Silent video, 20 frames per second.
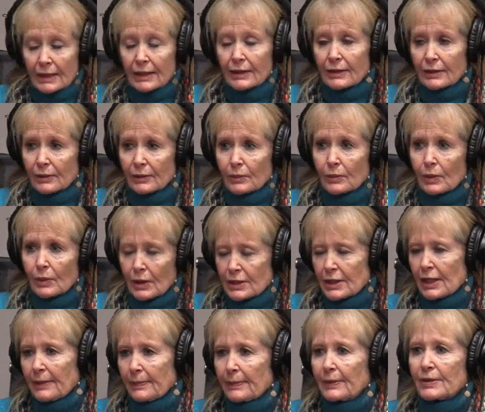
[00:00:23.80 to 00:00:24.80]
know what
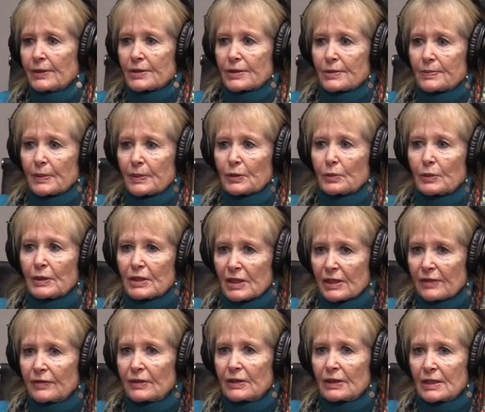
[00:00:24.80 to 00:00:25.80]
happens, but we
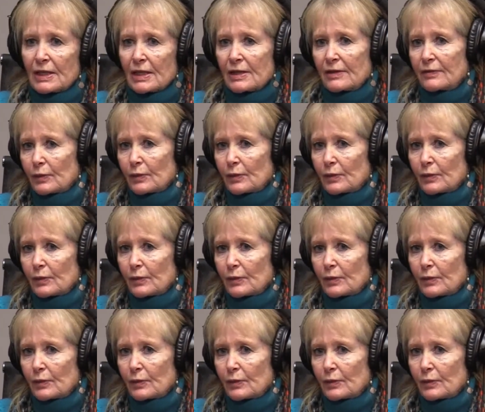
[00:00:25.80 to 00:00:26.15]
definitely have